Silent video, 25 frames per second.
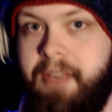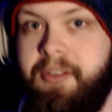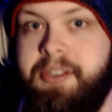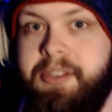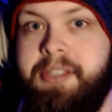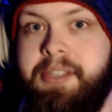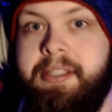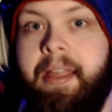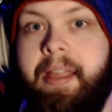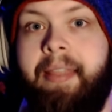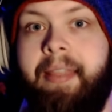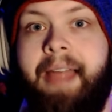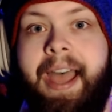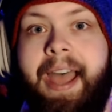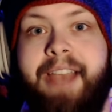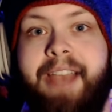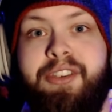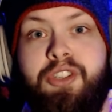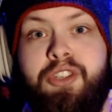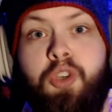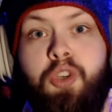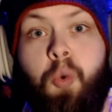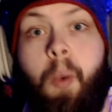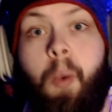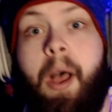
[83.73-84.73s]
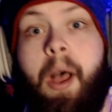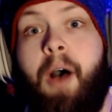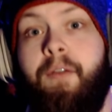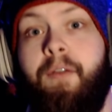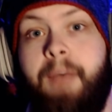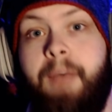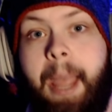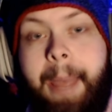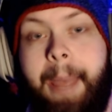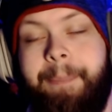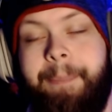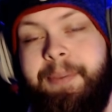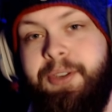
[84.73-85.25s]
This is the last
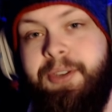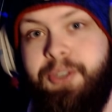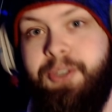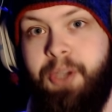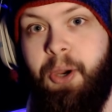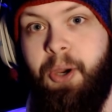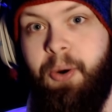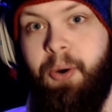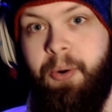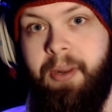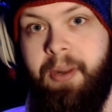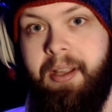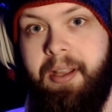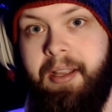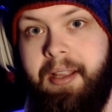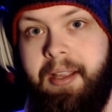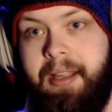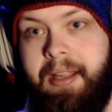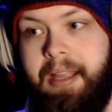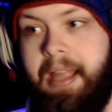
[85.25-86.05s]
12 episodic